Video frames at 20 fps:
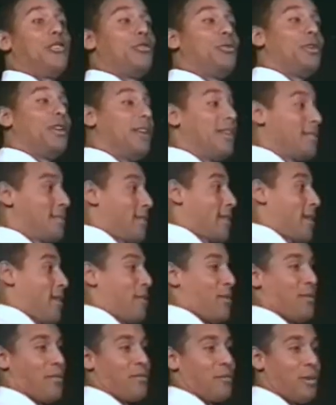years
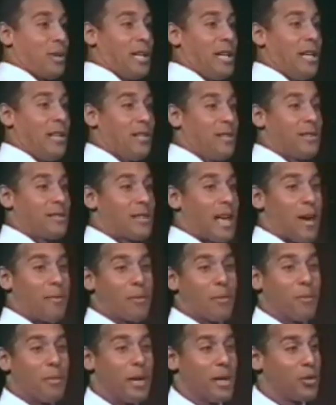ago when he
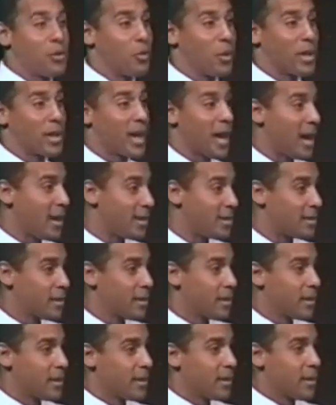discipled me and two other guys,
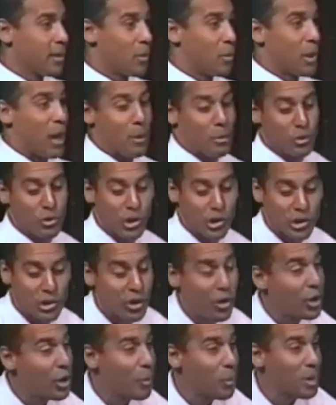when I was just
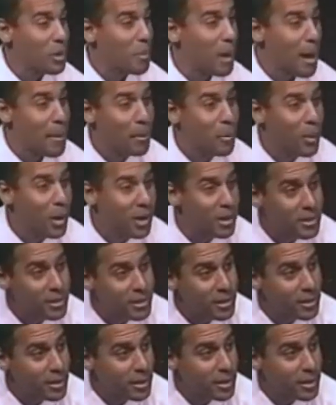learning what the Bible was.